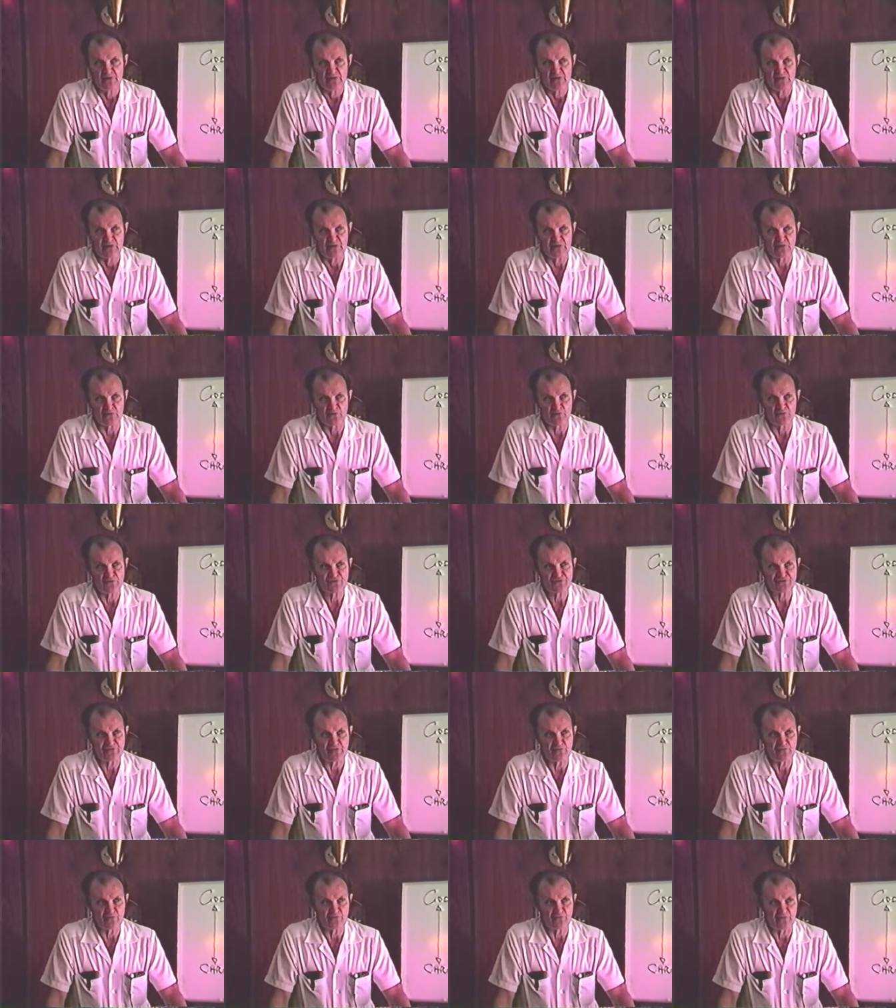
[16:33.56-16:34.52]
In other words,
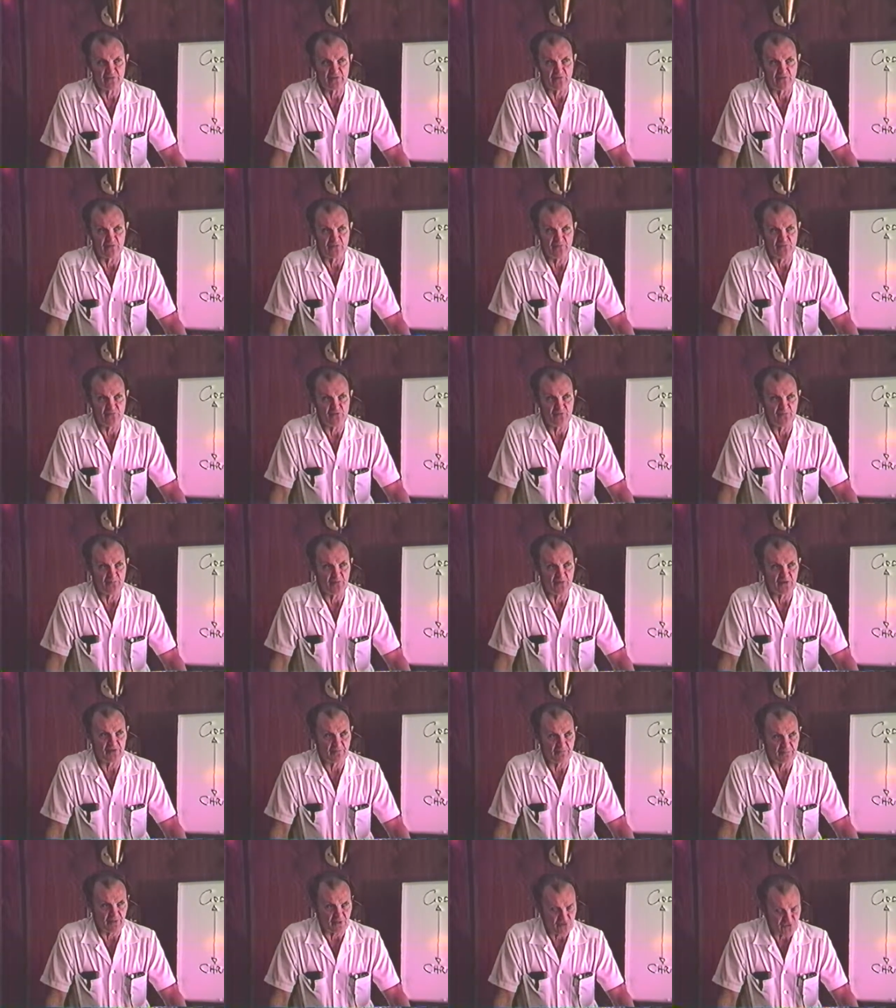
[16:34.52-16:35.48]
they were, they were moved
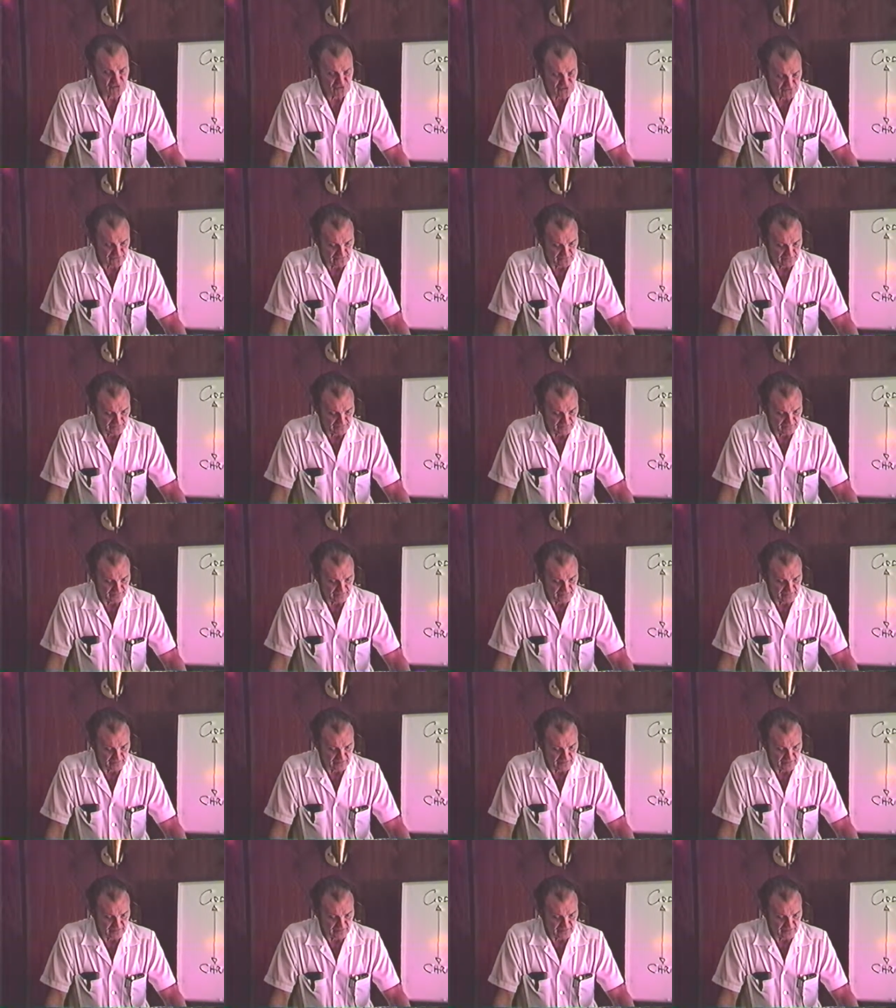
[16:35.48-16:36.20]
by emotion.